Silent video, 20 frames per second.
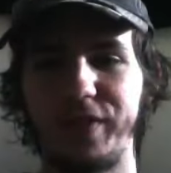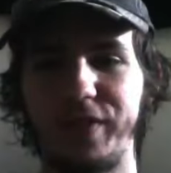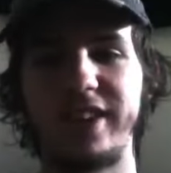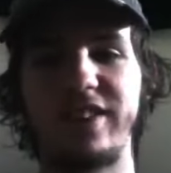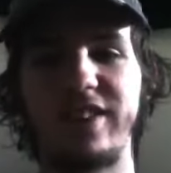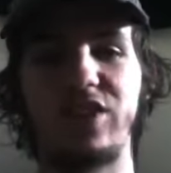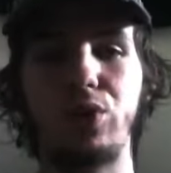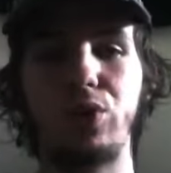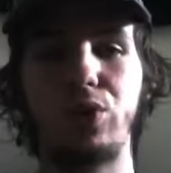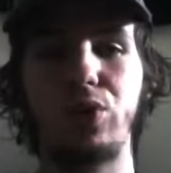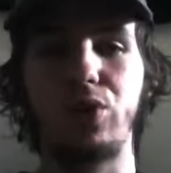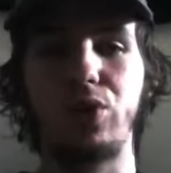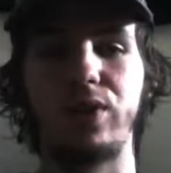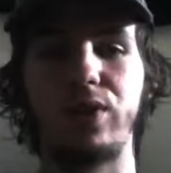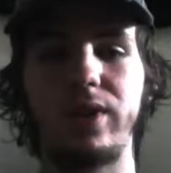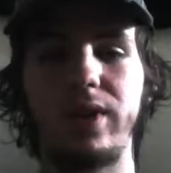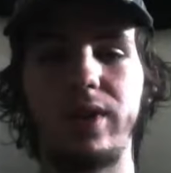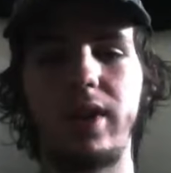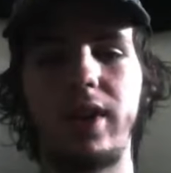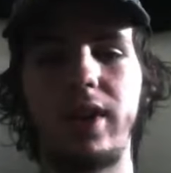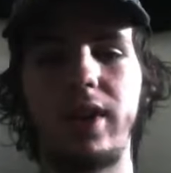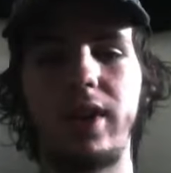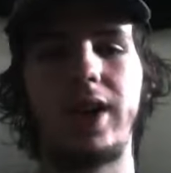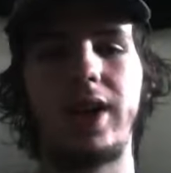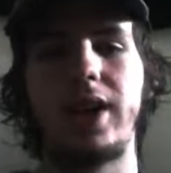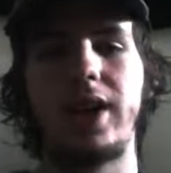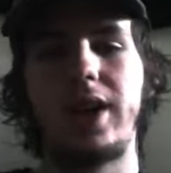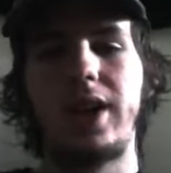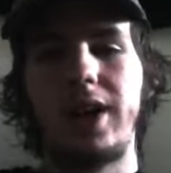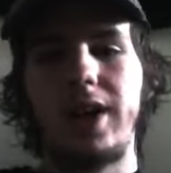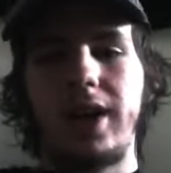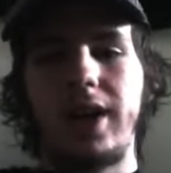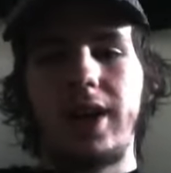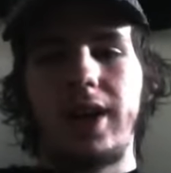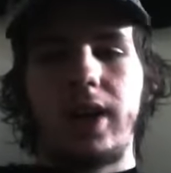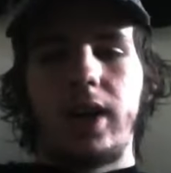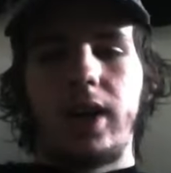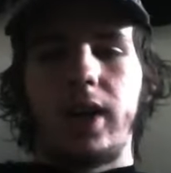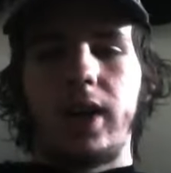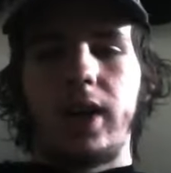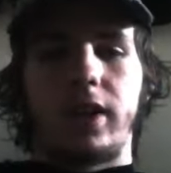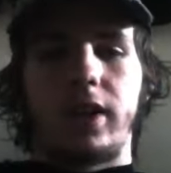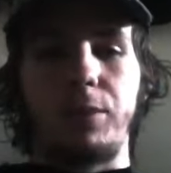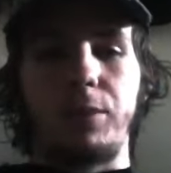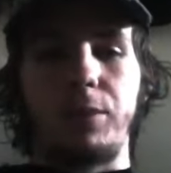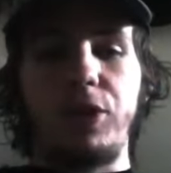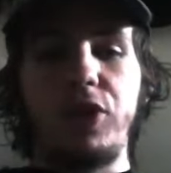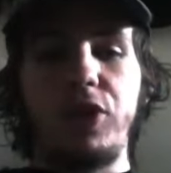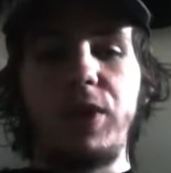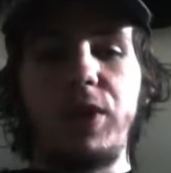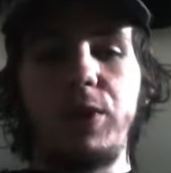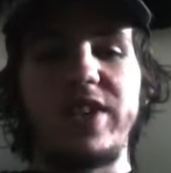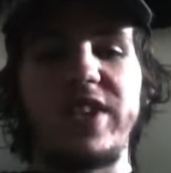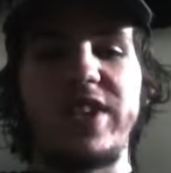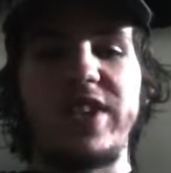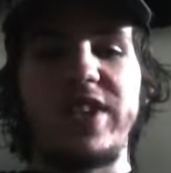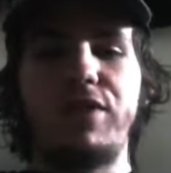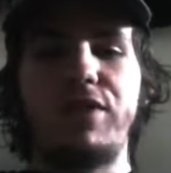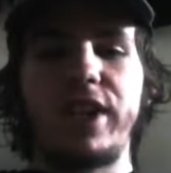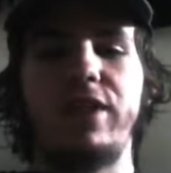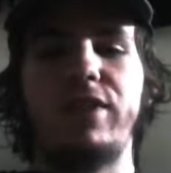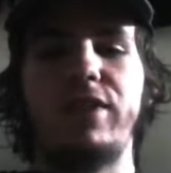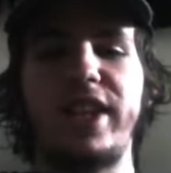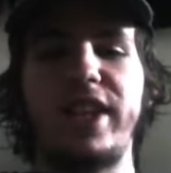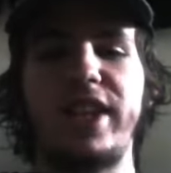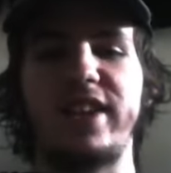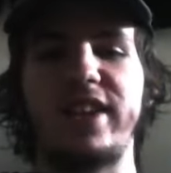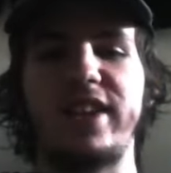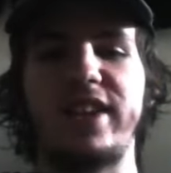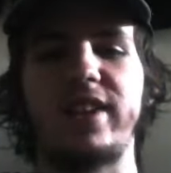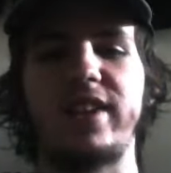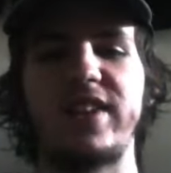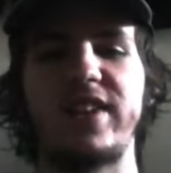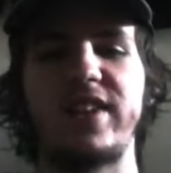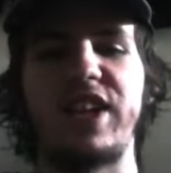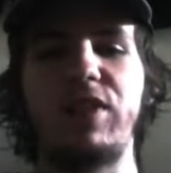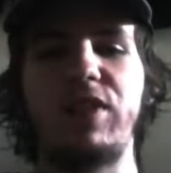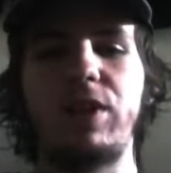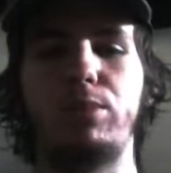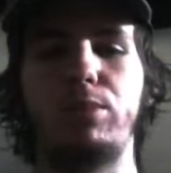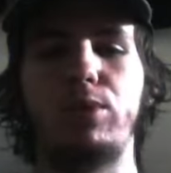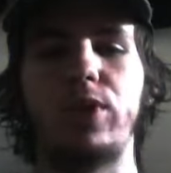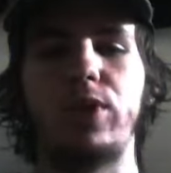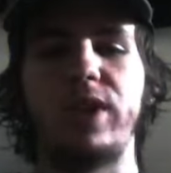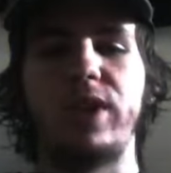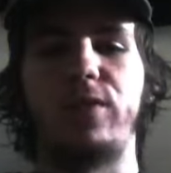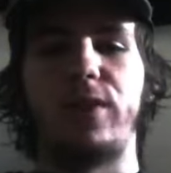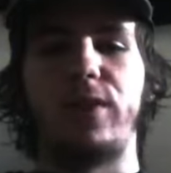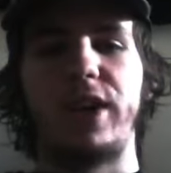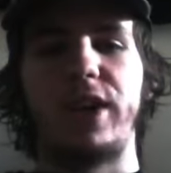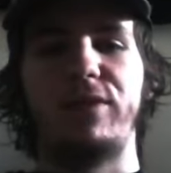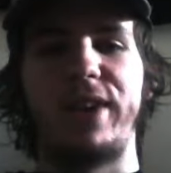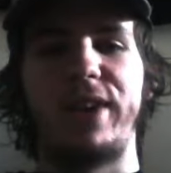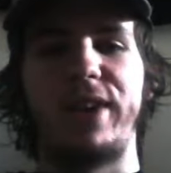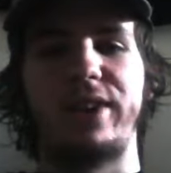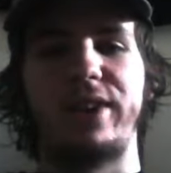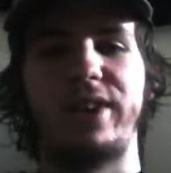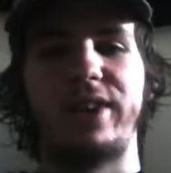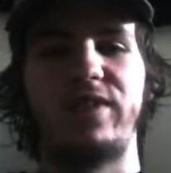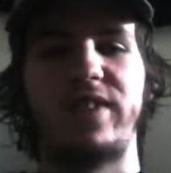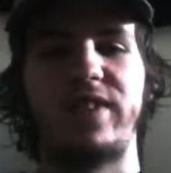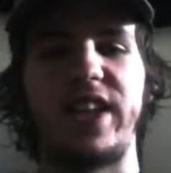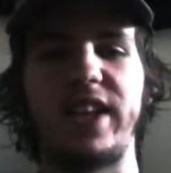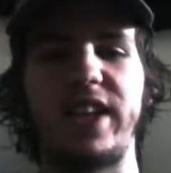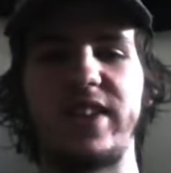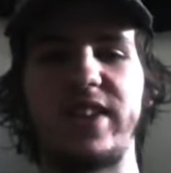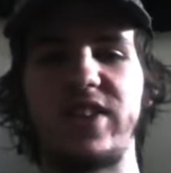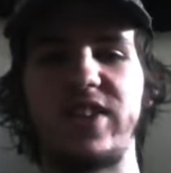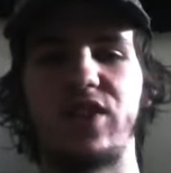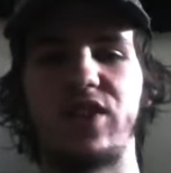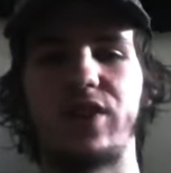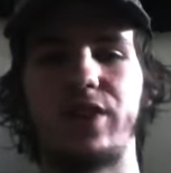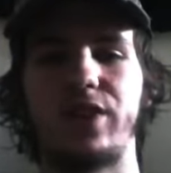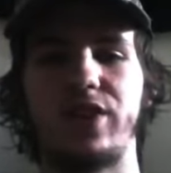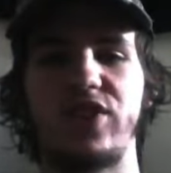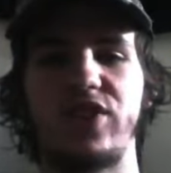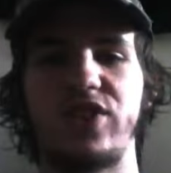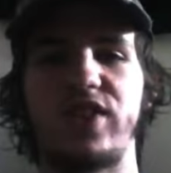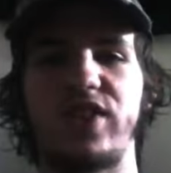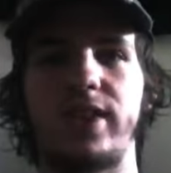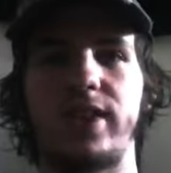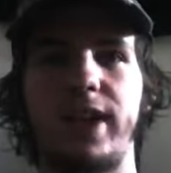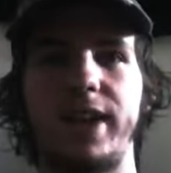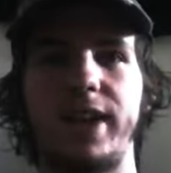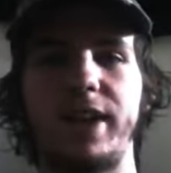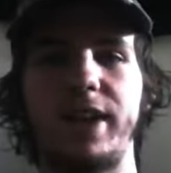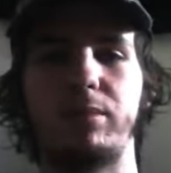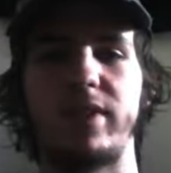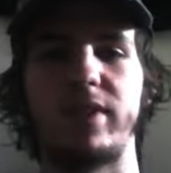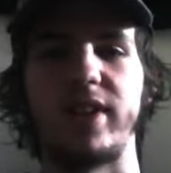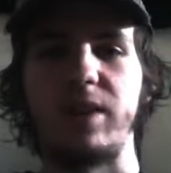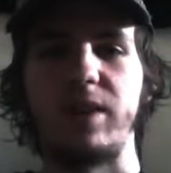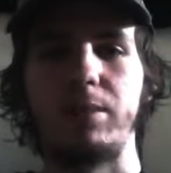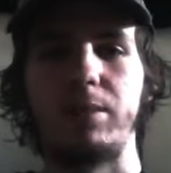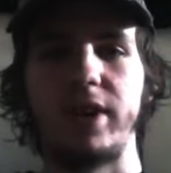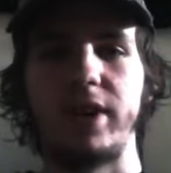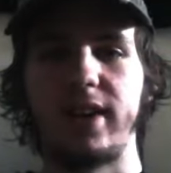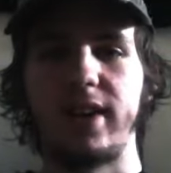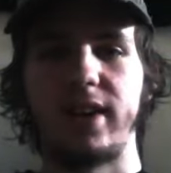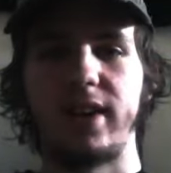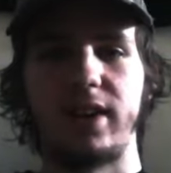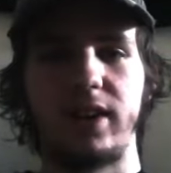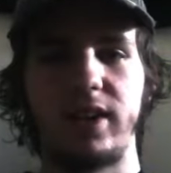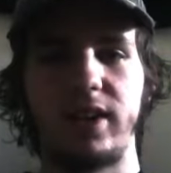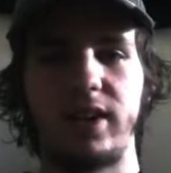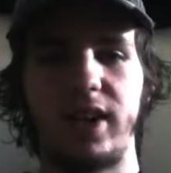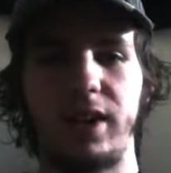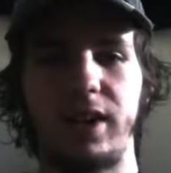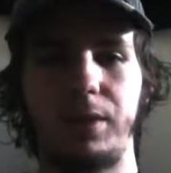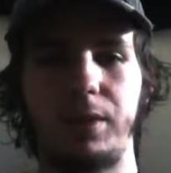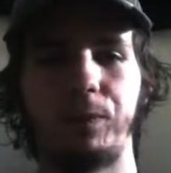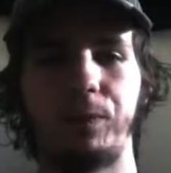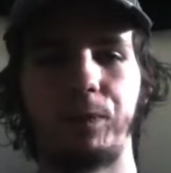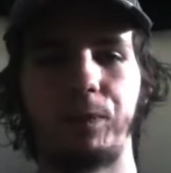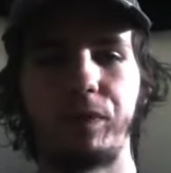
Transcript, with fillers: It's cool. The movie was even given a 7.5 out of 10 stars on IMDb.com.